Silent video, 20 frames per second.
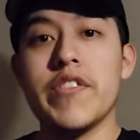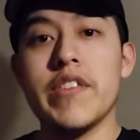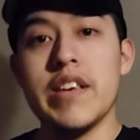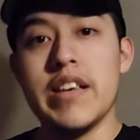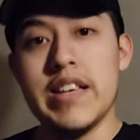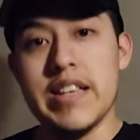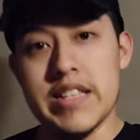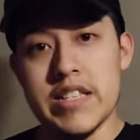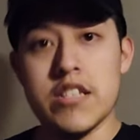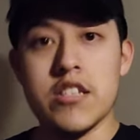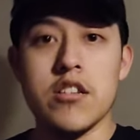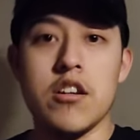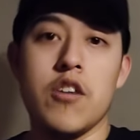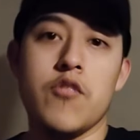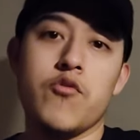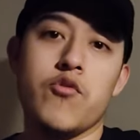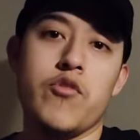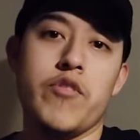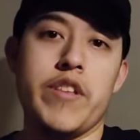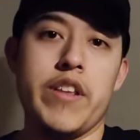his
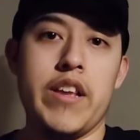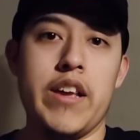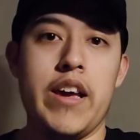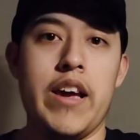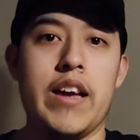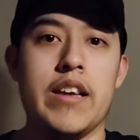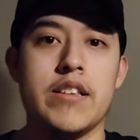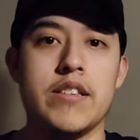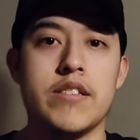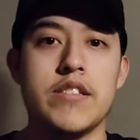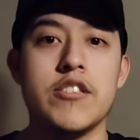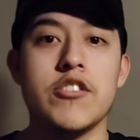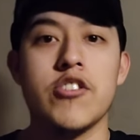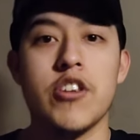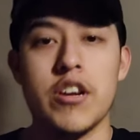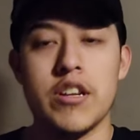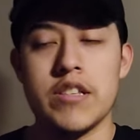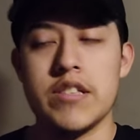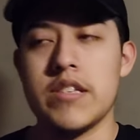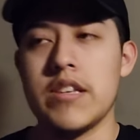software that he has, Sneaker
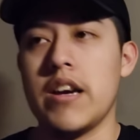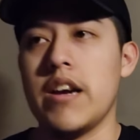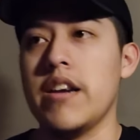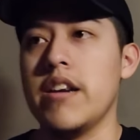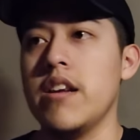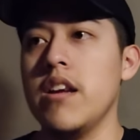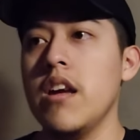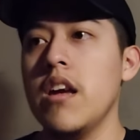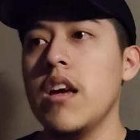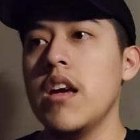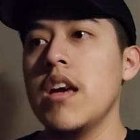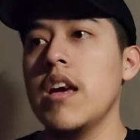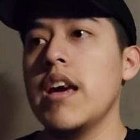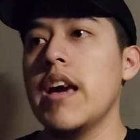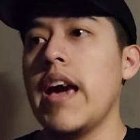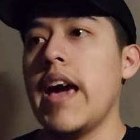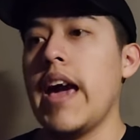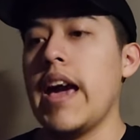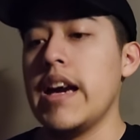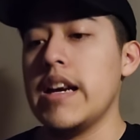Consign.
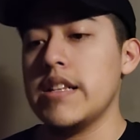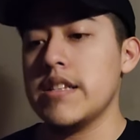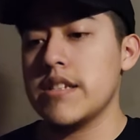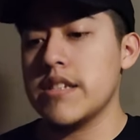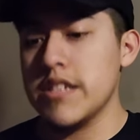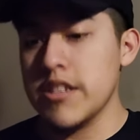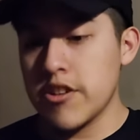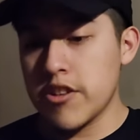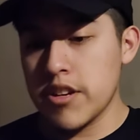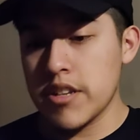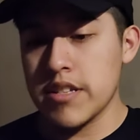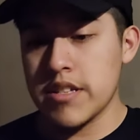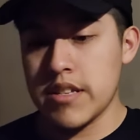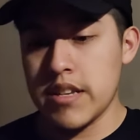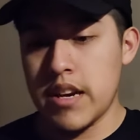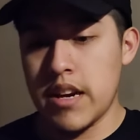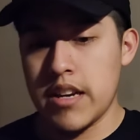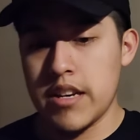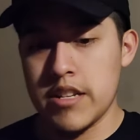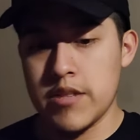And Sneaker
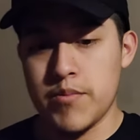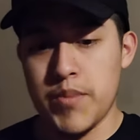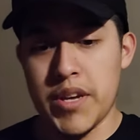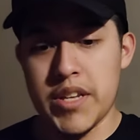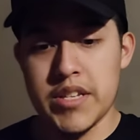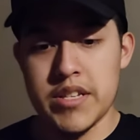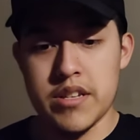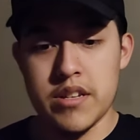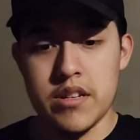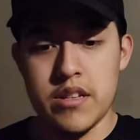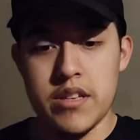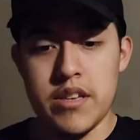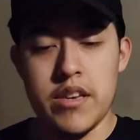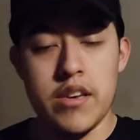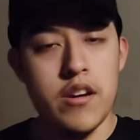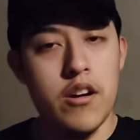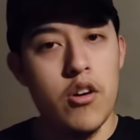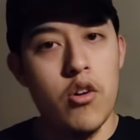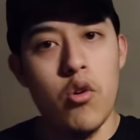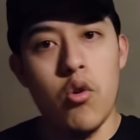Consign is basically
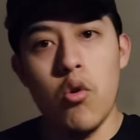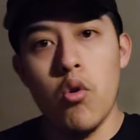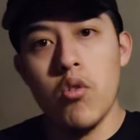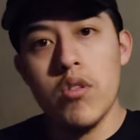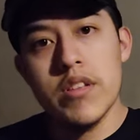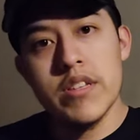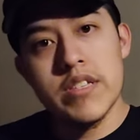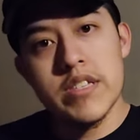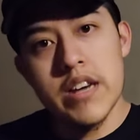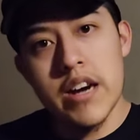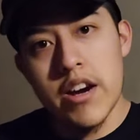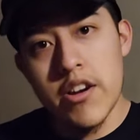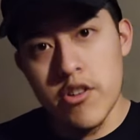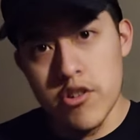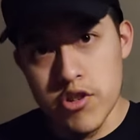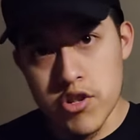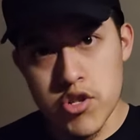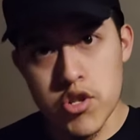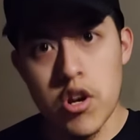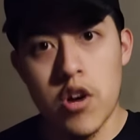a whole entire
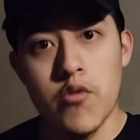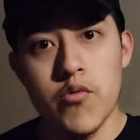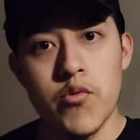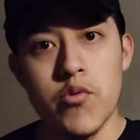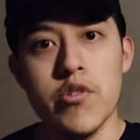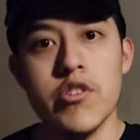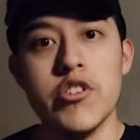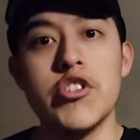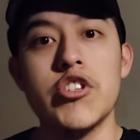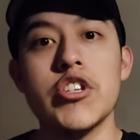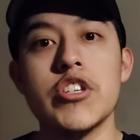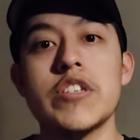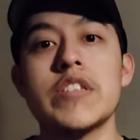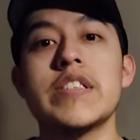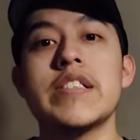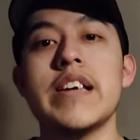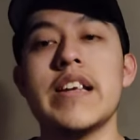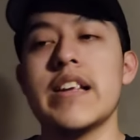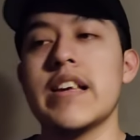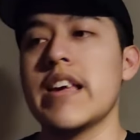software just
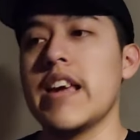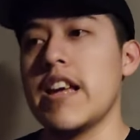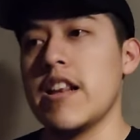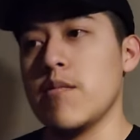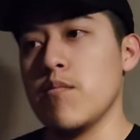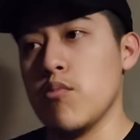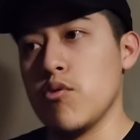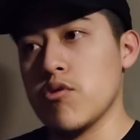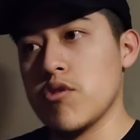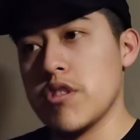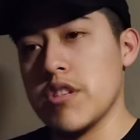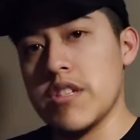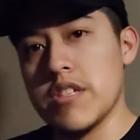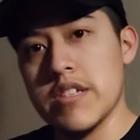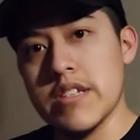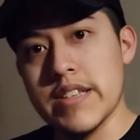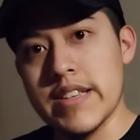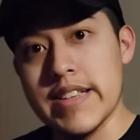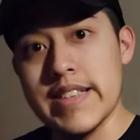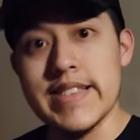dedicated mostly
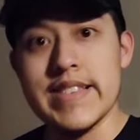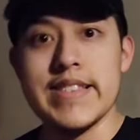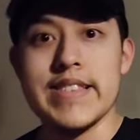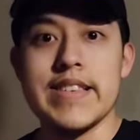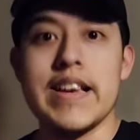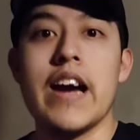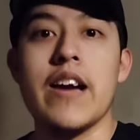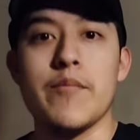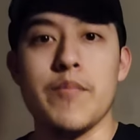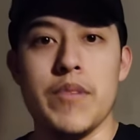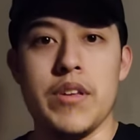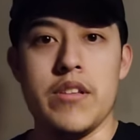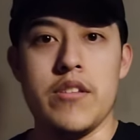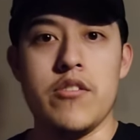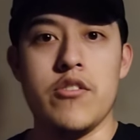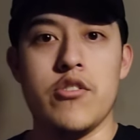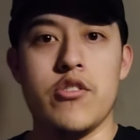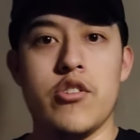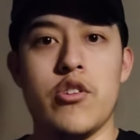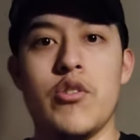to consignment.
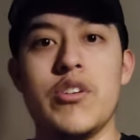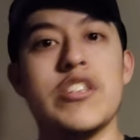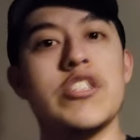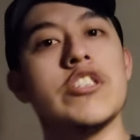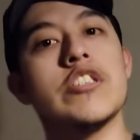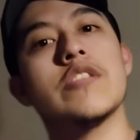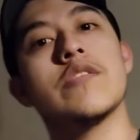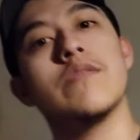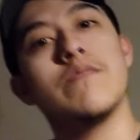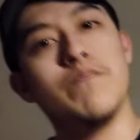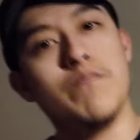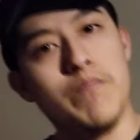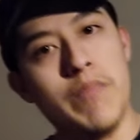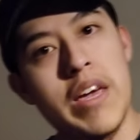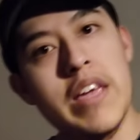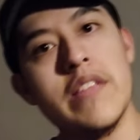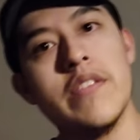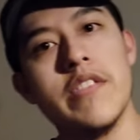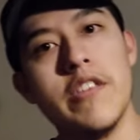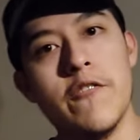You know, it's just
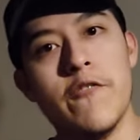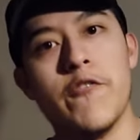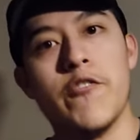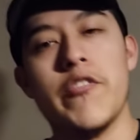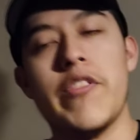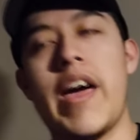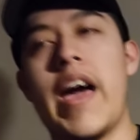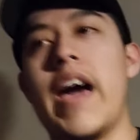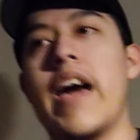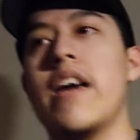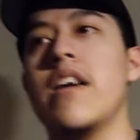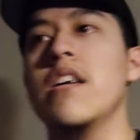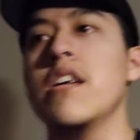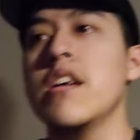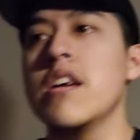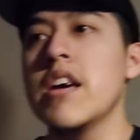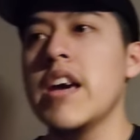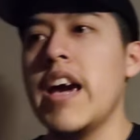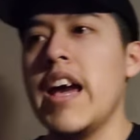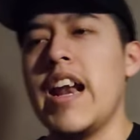mainly for that.
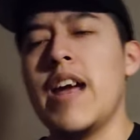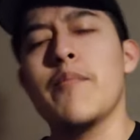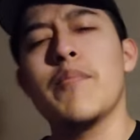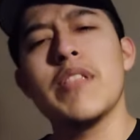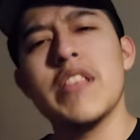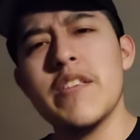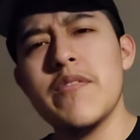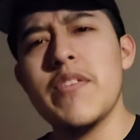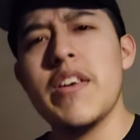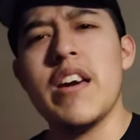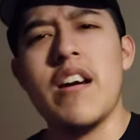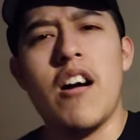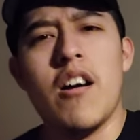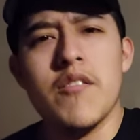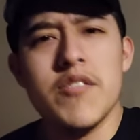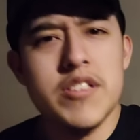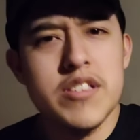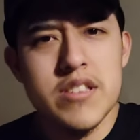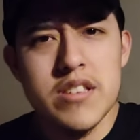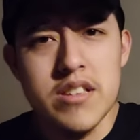And I believe they
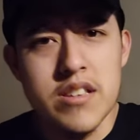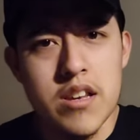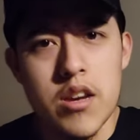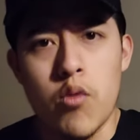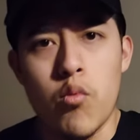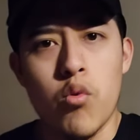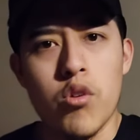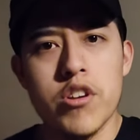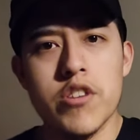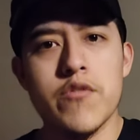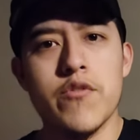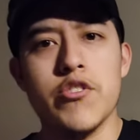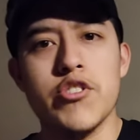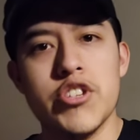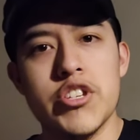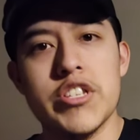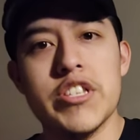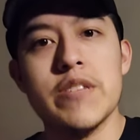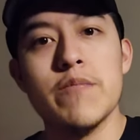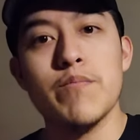obviously it works for
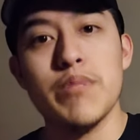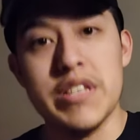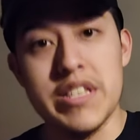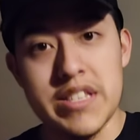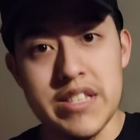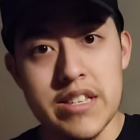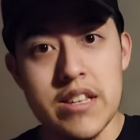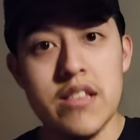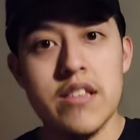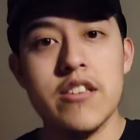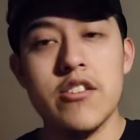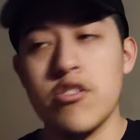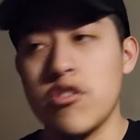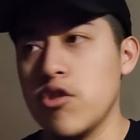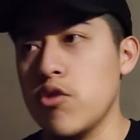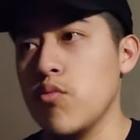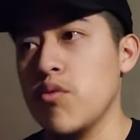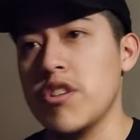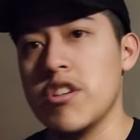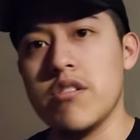just simply selling. You know,
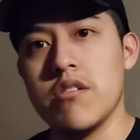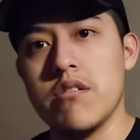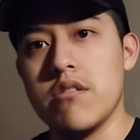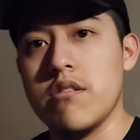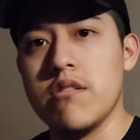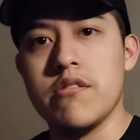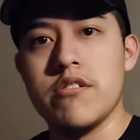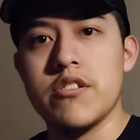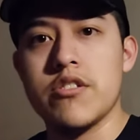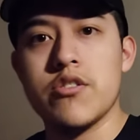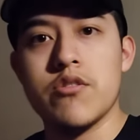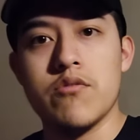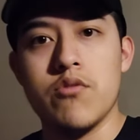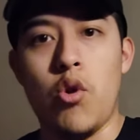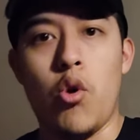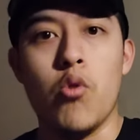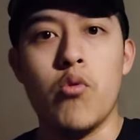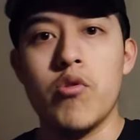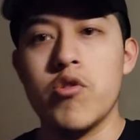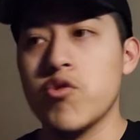when it, it just
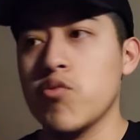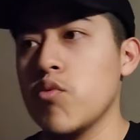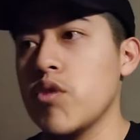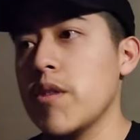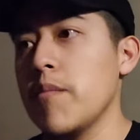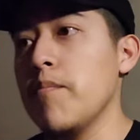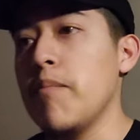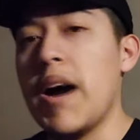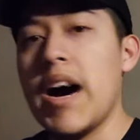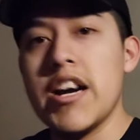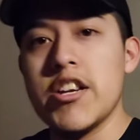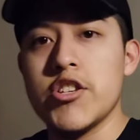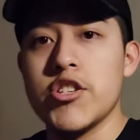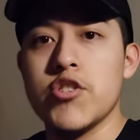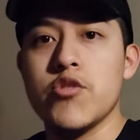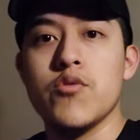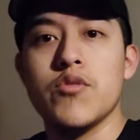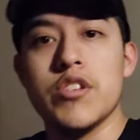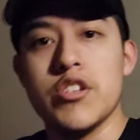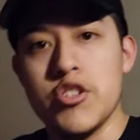owners want to buy
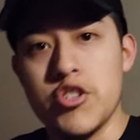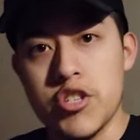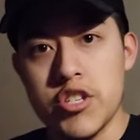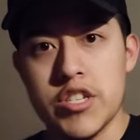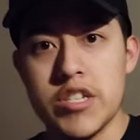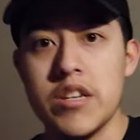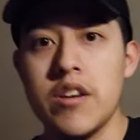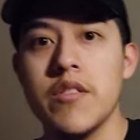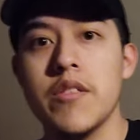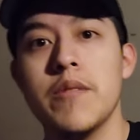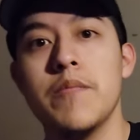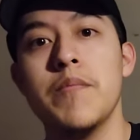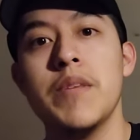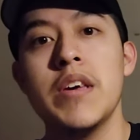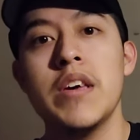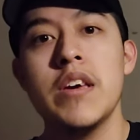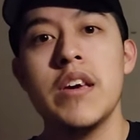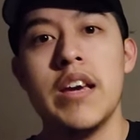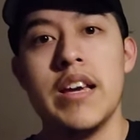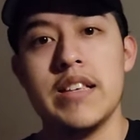shoes and just sell them
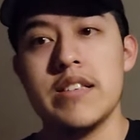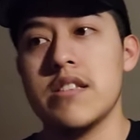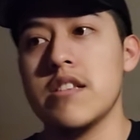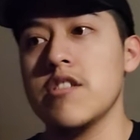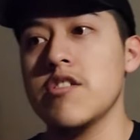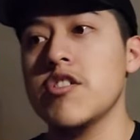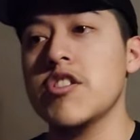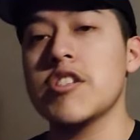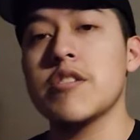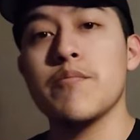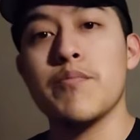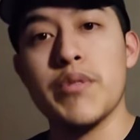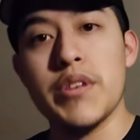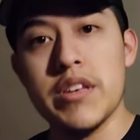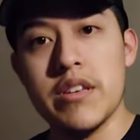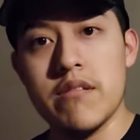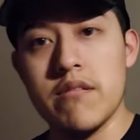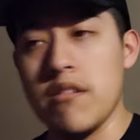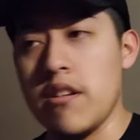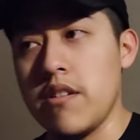instead of just simply
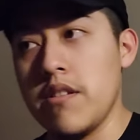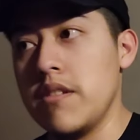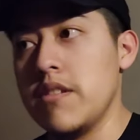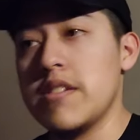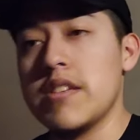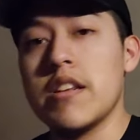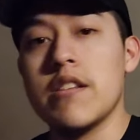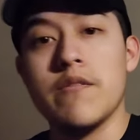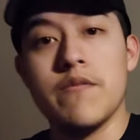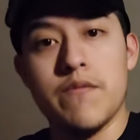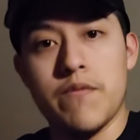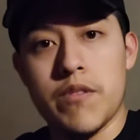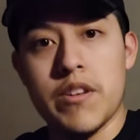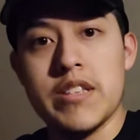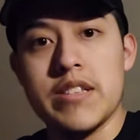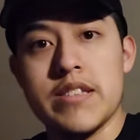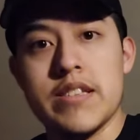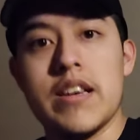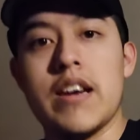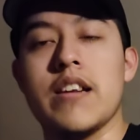uh, instead of
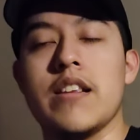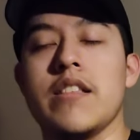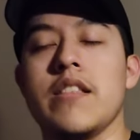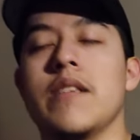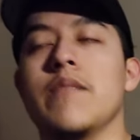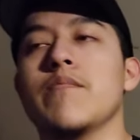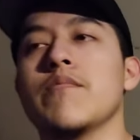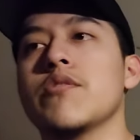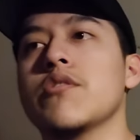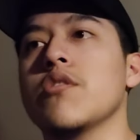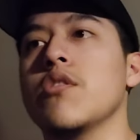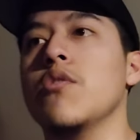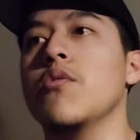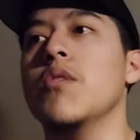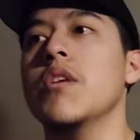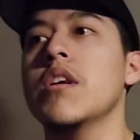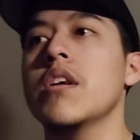consigning them. So.